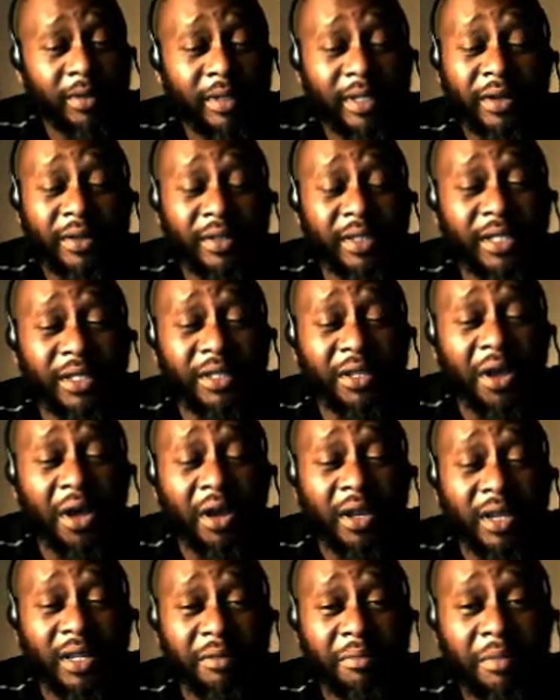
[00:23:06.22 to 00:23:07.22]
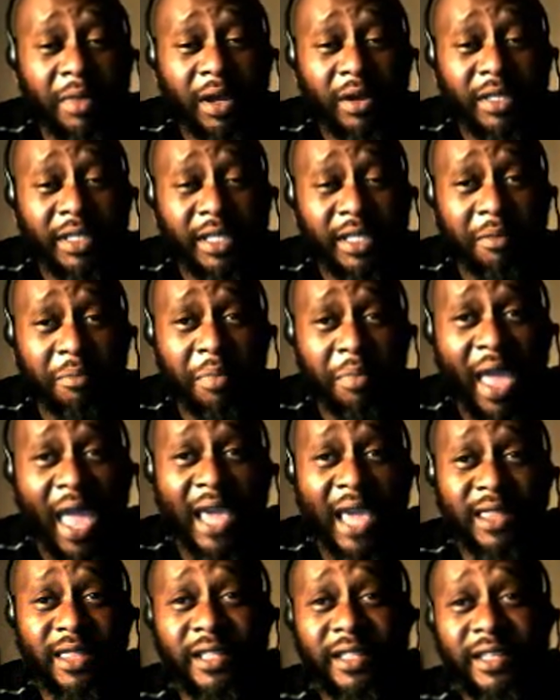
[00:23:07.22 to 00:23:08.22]
or I wouldn't mind
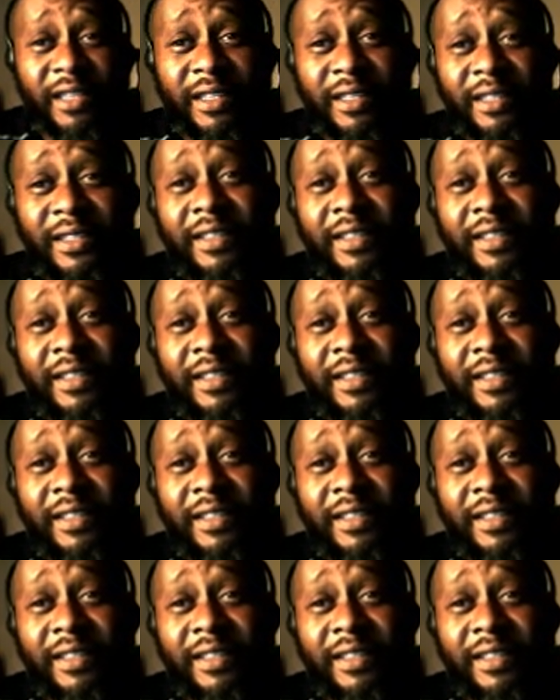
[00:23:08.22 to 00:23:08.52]
kissing her.